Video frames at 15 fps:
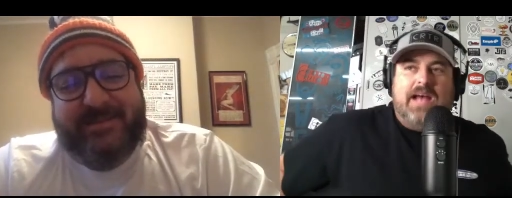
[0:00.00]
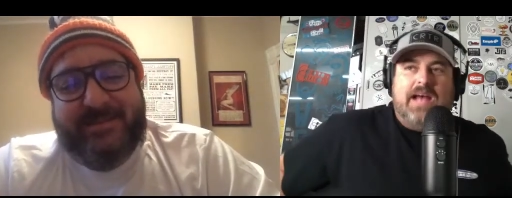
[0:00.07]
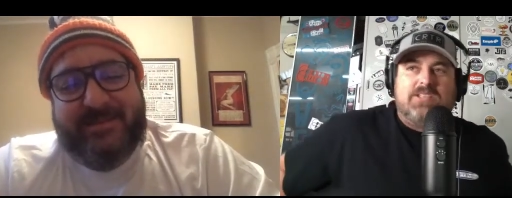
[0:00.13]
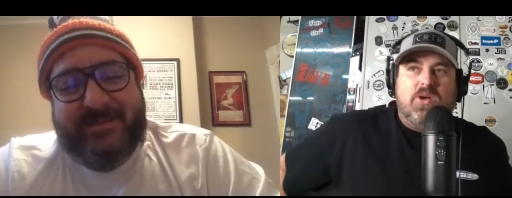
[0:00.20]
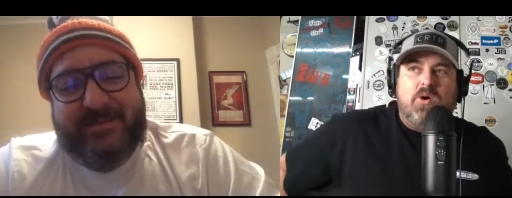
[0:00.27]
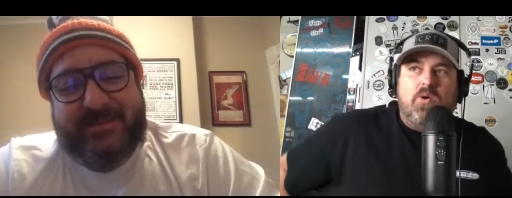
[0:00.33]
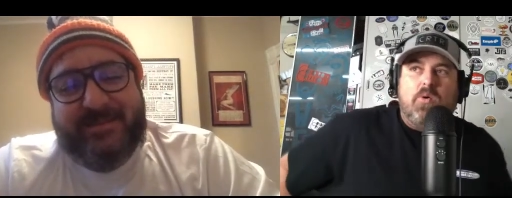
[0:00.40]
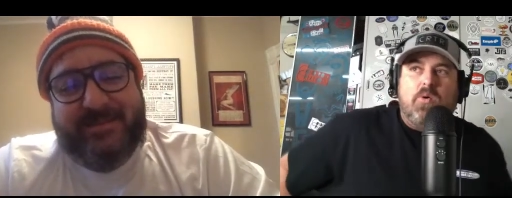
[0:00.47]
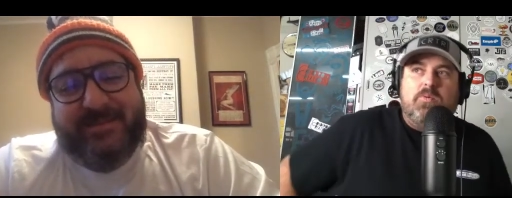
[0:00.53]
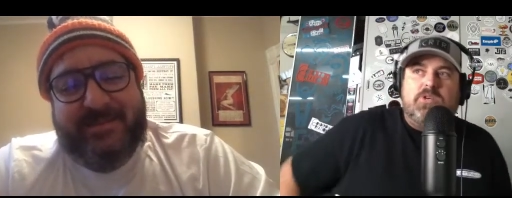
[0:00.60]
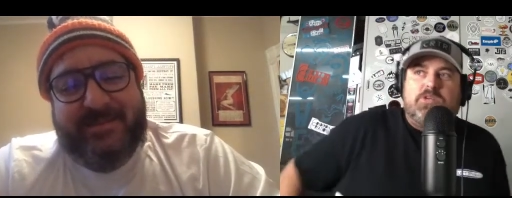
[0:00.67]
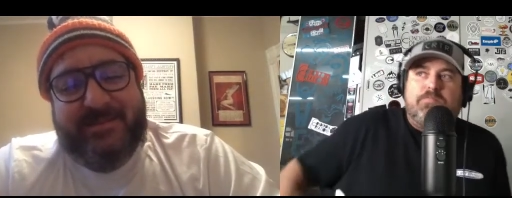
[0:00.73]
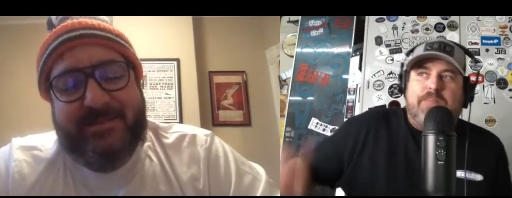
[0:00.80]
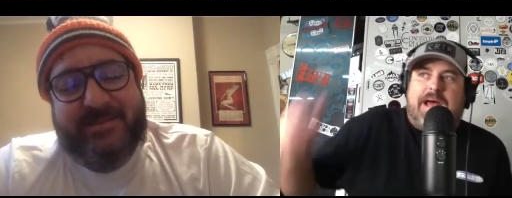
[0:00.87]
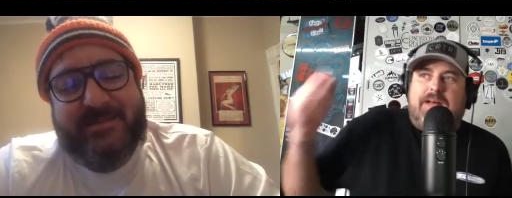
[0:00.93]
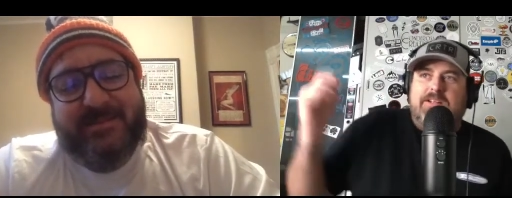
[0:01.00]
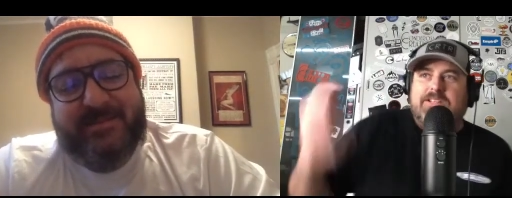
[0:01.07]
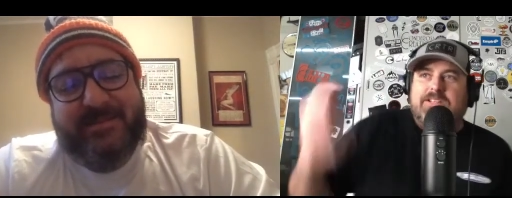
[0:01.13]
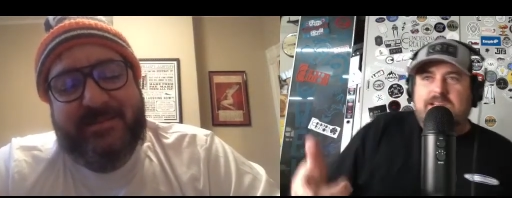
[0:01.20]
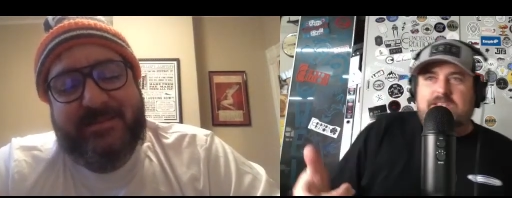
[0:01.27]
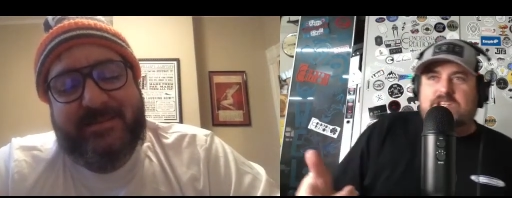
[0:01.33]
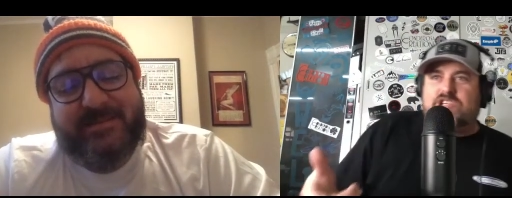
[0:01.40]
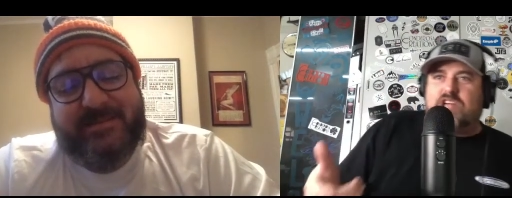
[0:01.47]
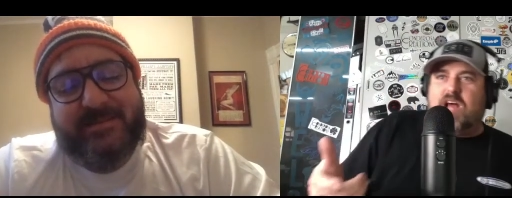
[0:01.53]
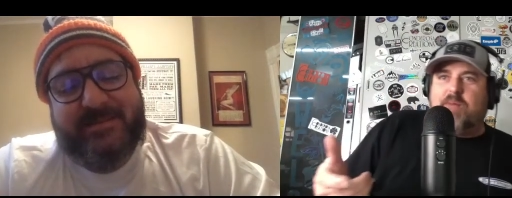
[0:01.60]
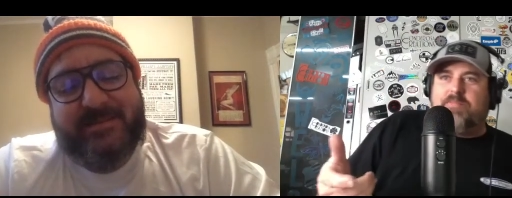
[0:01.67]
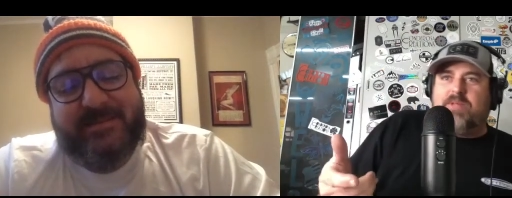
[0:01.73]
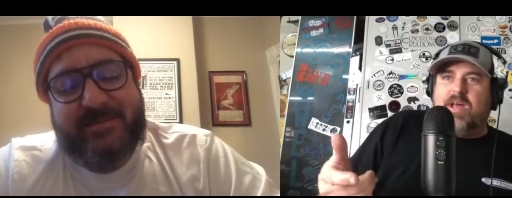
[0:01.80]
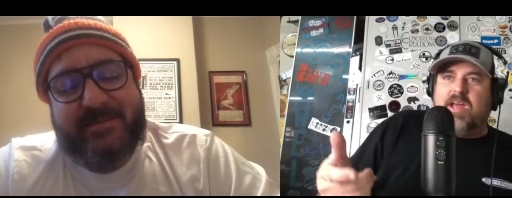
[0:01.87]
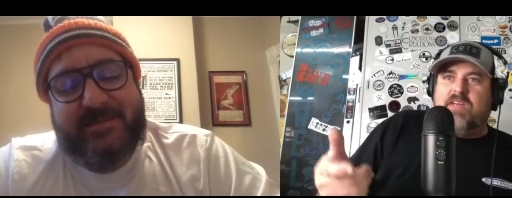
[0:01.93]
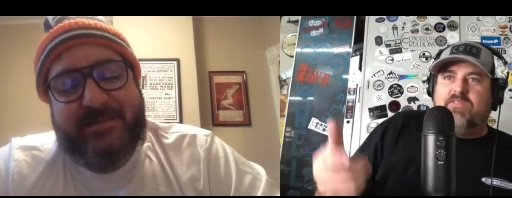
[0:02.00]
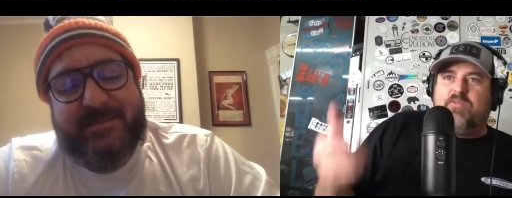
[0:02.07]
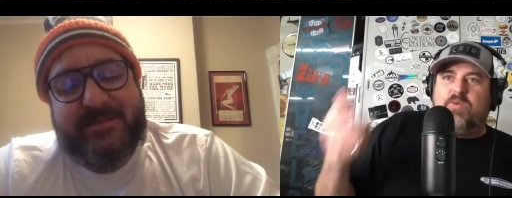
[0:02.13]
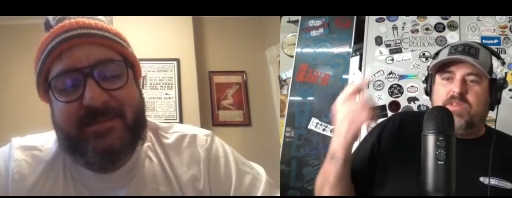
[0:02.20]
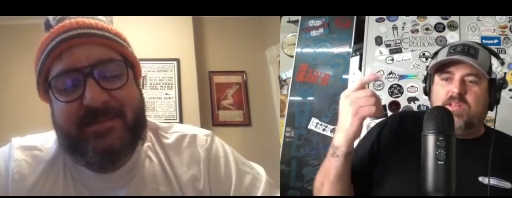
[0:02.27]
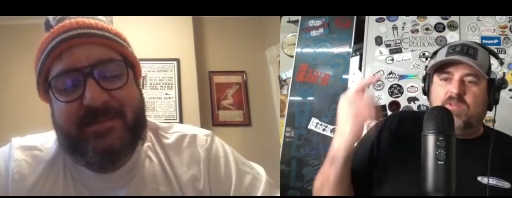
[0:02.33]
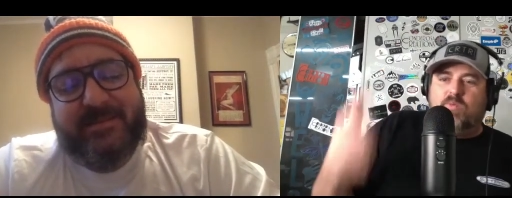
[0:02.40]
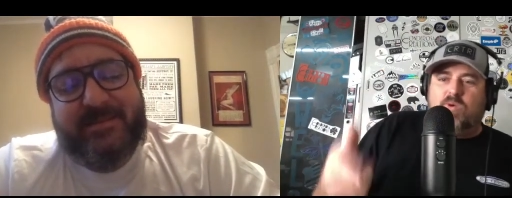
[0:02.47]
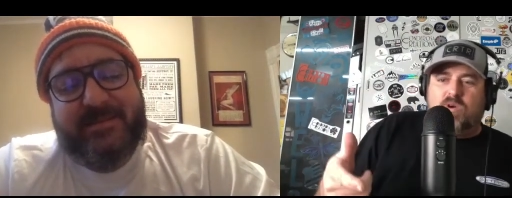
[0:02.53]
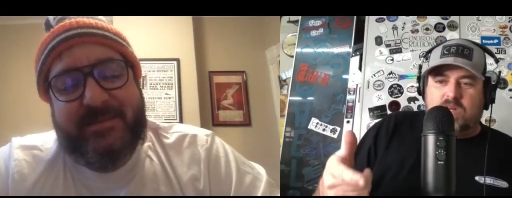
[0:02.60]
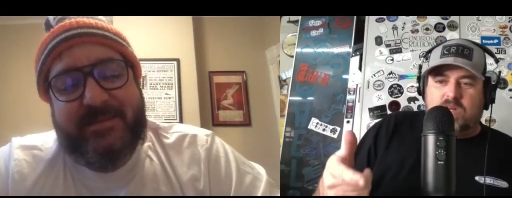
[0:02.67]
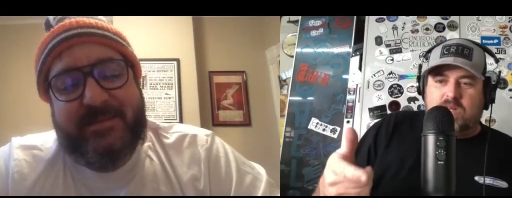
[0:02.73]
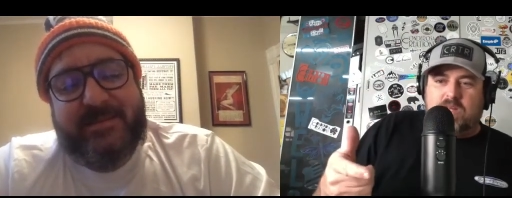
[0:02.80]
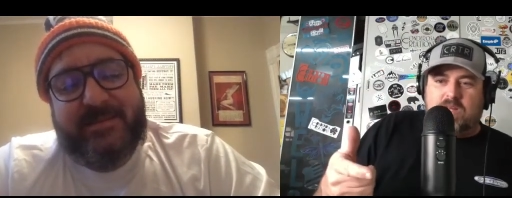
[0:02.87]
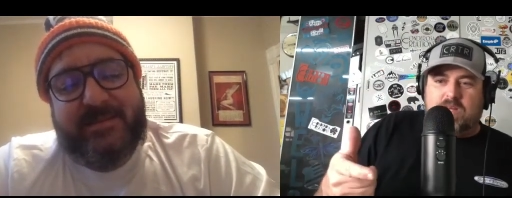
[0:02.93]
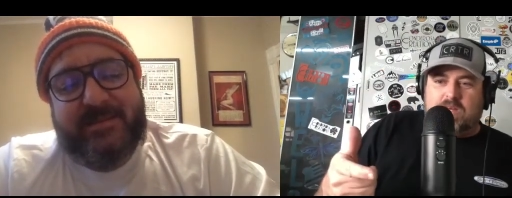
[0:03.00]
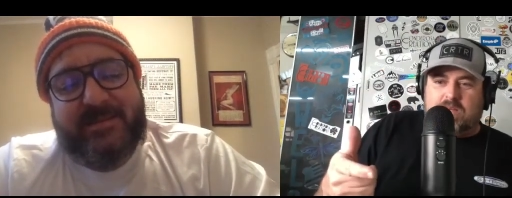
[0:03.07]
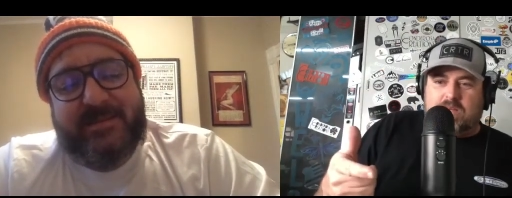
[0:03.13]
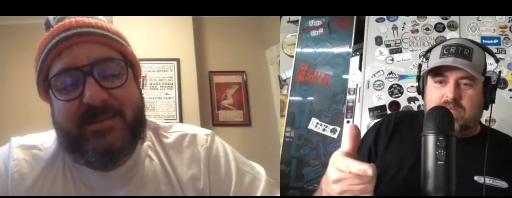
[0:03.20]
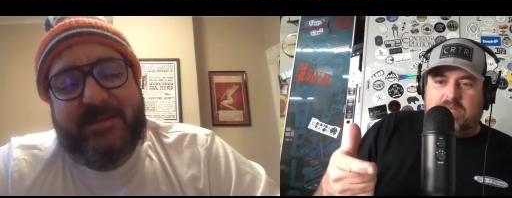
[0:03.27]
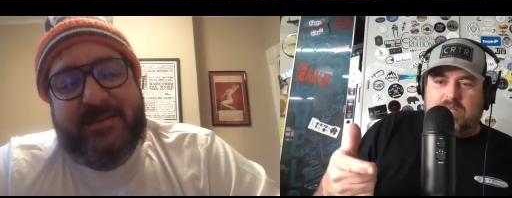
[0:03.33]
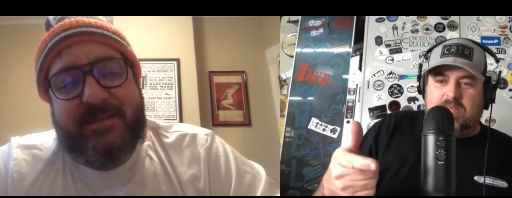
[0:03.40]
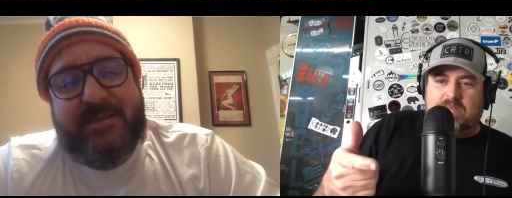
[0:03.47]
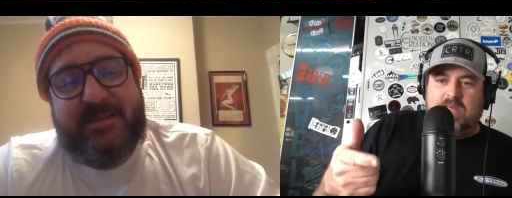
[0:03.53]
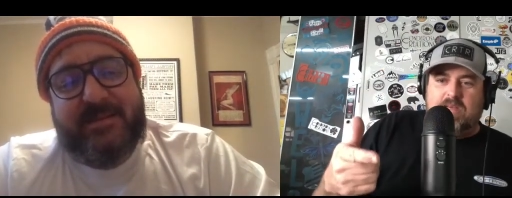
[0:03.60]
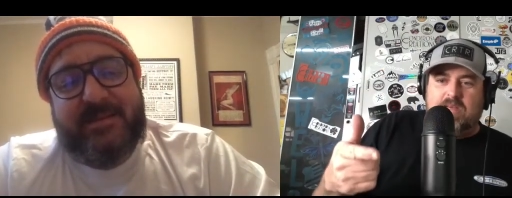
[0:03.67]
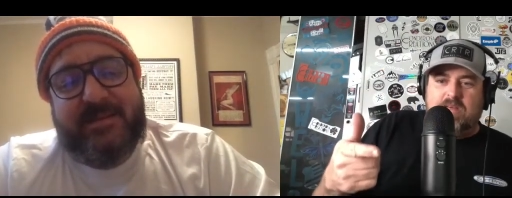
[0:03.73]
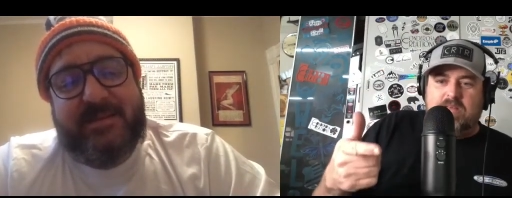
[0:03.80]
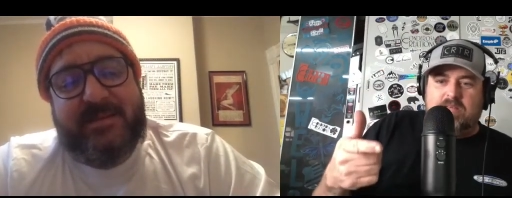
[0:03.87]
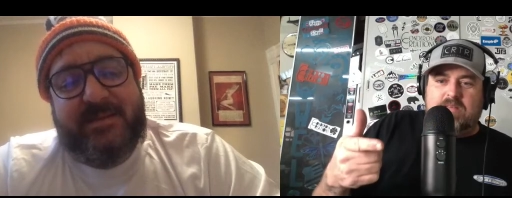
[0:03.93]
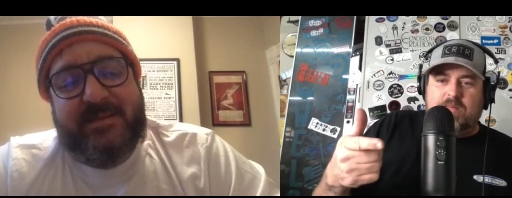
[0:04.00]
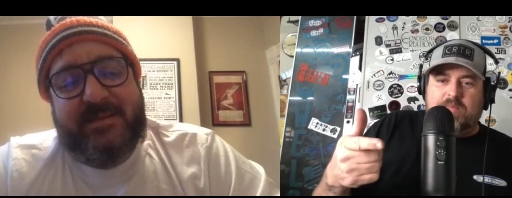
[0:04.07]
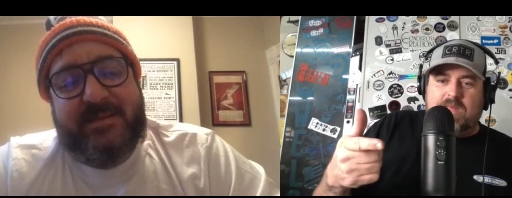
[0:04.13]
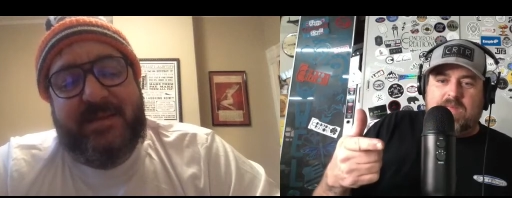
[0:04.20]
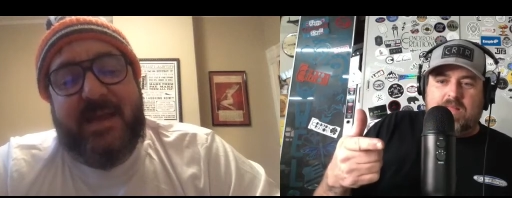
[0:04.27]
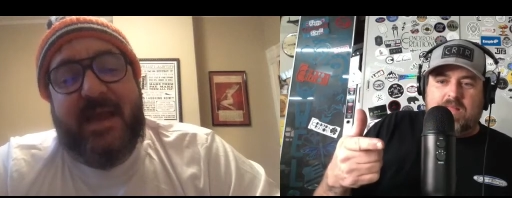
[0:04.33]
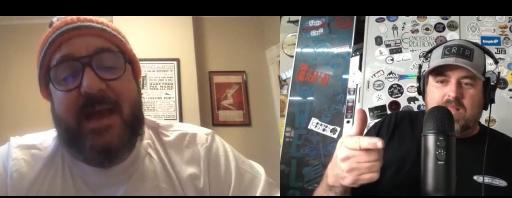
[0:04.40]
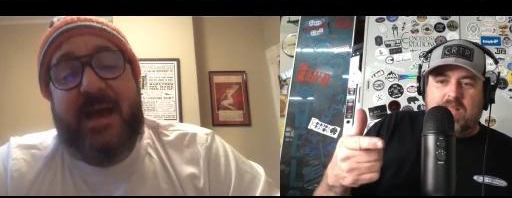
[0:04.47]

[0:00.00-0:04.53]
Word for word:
Speaker 1: so balancing the shop life with the work is something yeah.